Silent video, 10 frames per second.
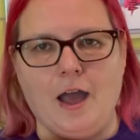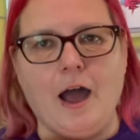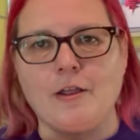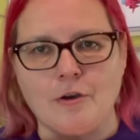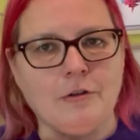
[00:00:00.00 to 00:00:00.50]

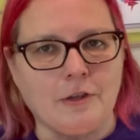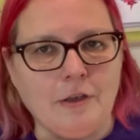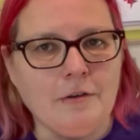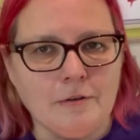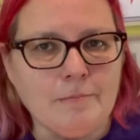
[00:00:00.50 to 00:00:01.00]
I told
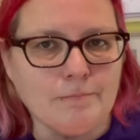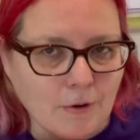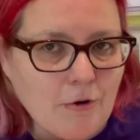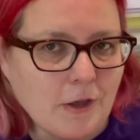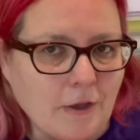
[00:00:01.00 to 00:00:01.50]
you,
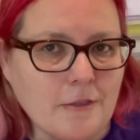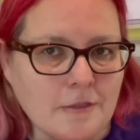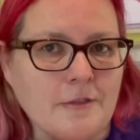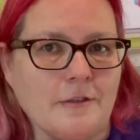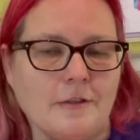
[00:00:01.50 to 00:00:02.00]

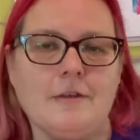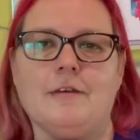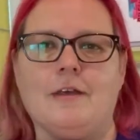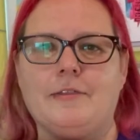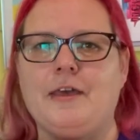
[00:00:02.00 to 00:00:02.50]
bonkers.
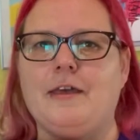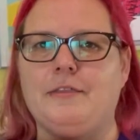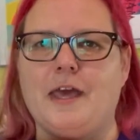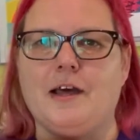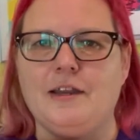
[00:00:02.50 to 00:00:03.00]

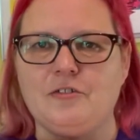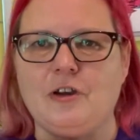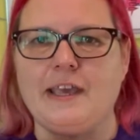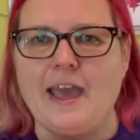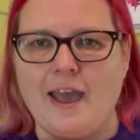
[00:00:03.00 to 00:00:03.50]
They are
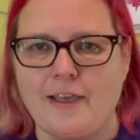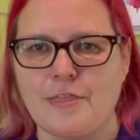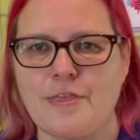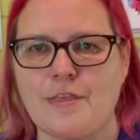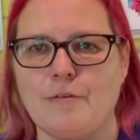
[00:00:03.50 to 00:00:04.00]
literally
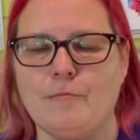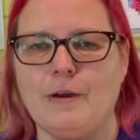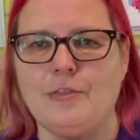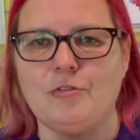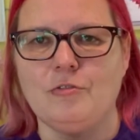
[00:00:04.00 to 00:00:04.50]
cats
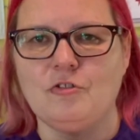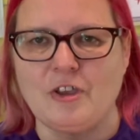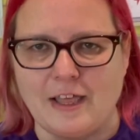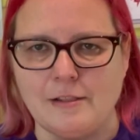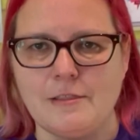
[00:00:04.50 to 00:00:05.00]
with
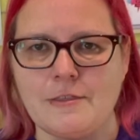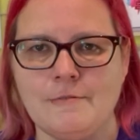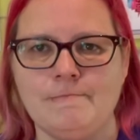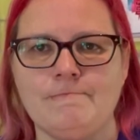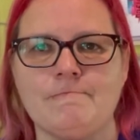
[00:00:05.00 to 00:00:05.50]
shells.
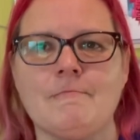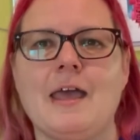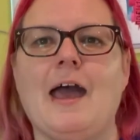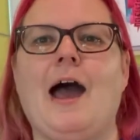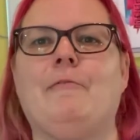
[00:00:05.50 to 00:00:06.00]

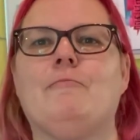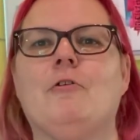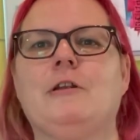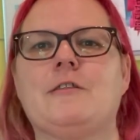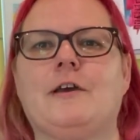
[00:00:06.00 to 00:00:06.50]
And
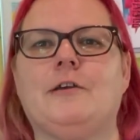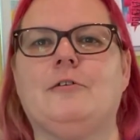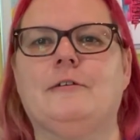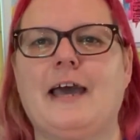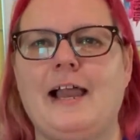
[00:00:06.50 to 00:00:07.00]
one design
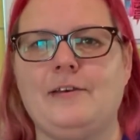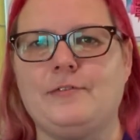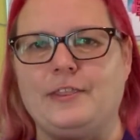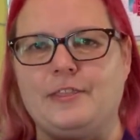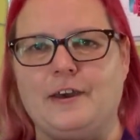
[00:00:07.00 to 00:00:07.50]
called
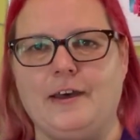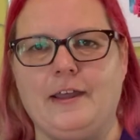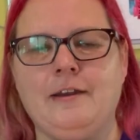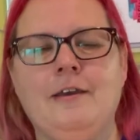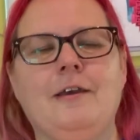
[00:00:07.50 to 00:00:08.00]

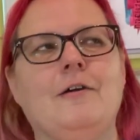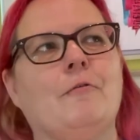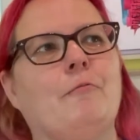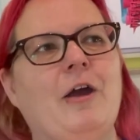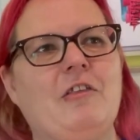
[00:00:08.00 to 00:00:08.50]
elephantine,
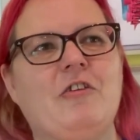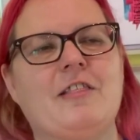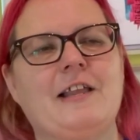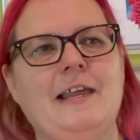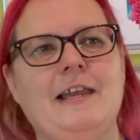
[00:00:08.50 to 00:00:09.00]
which is
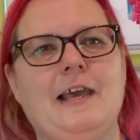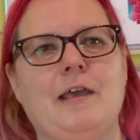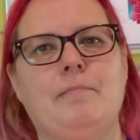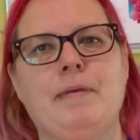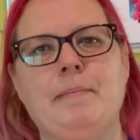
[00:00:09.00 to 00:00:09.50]

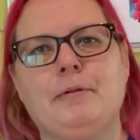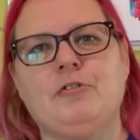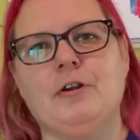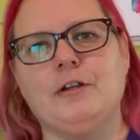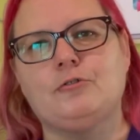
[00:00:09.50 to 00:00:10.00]
clearly people
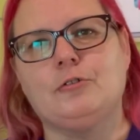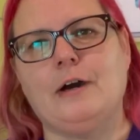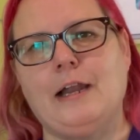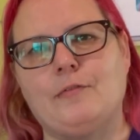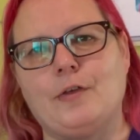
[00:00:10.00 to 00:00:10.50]
trying to draw
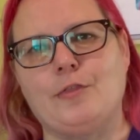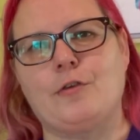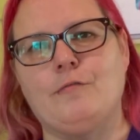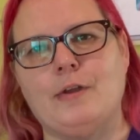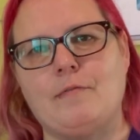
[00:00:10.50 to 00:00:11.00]
elephants
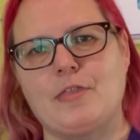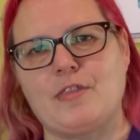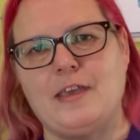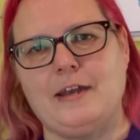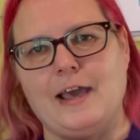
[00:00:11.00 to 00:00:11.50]
who've never
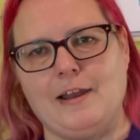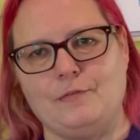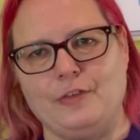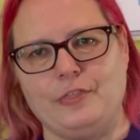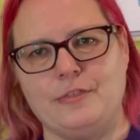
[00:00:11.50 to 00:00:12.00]
seen
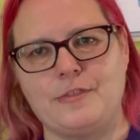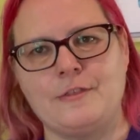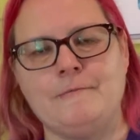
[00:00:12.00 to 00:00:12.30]
elephants.